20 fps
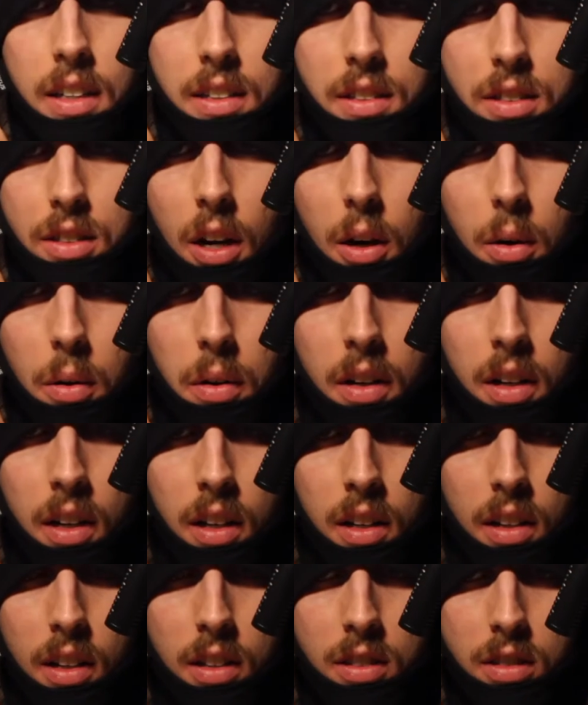So
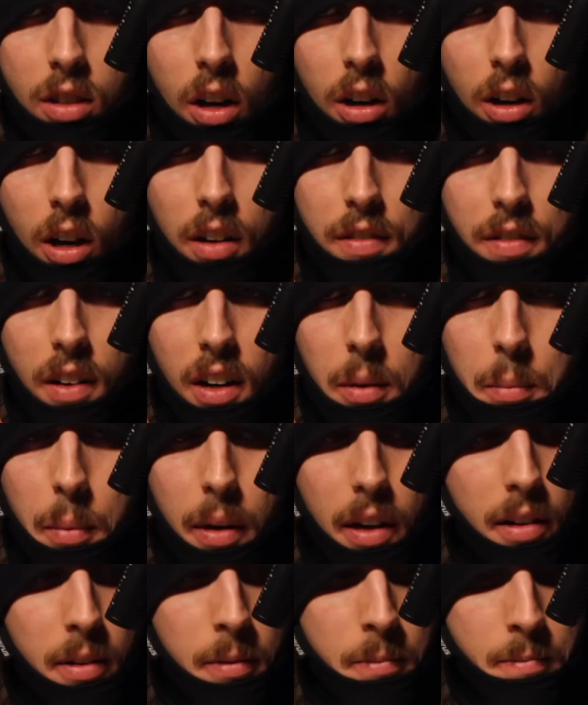to start off our
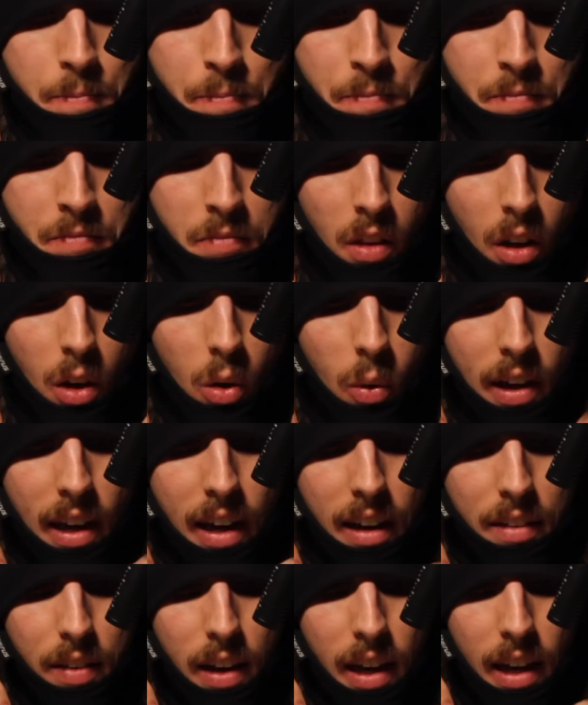meal, we
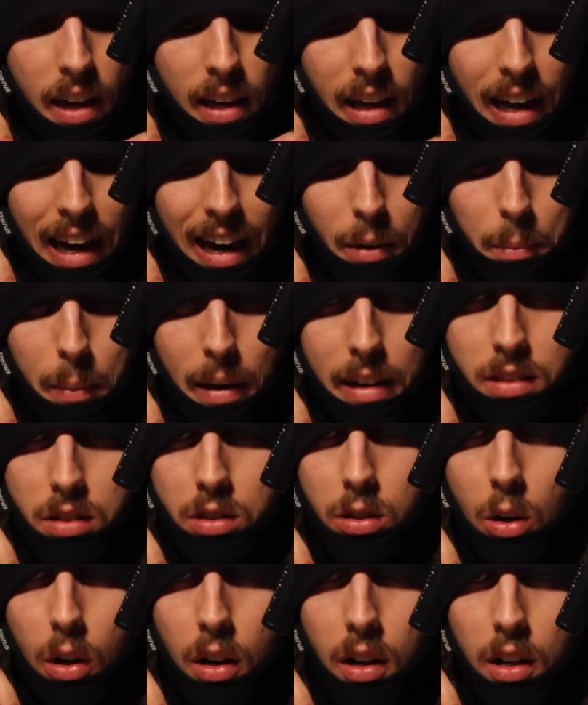have a al
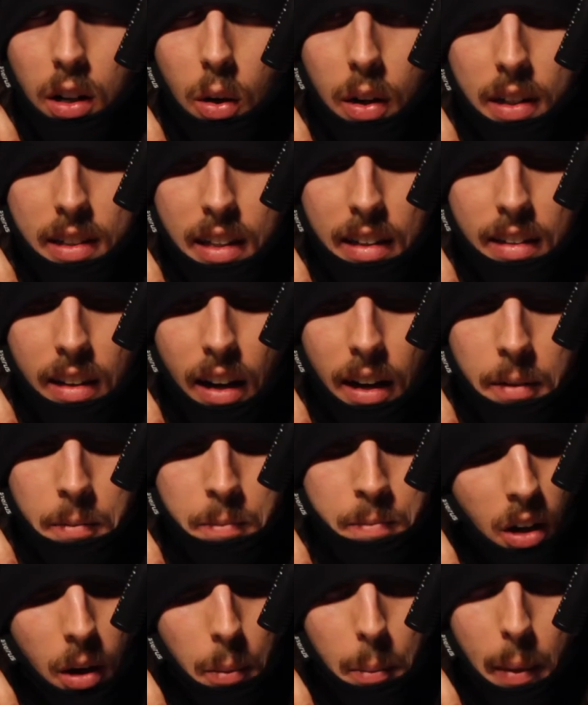pastor gordita,
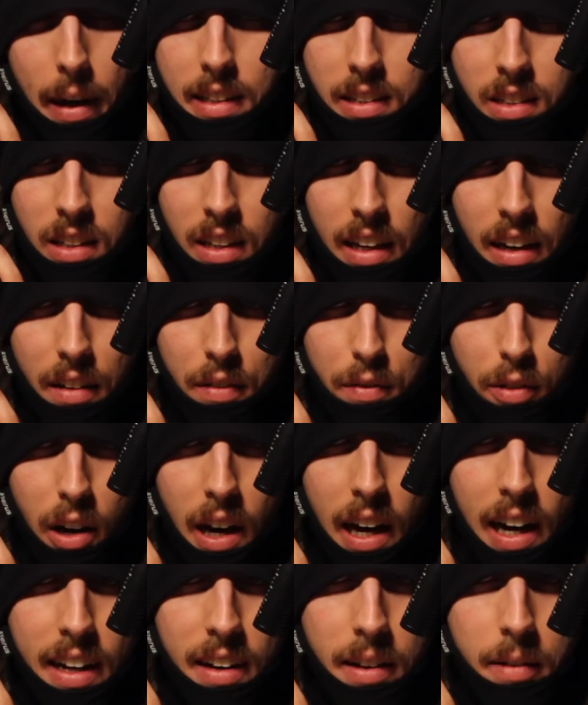basically a
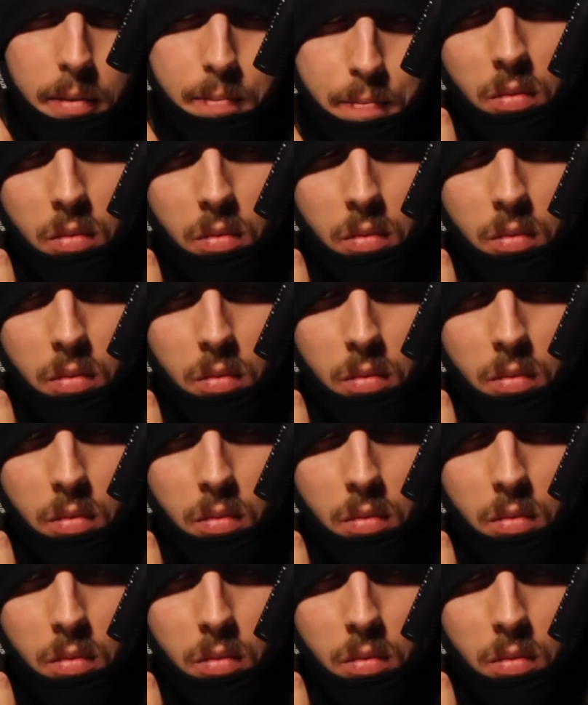fried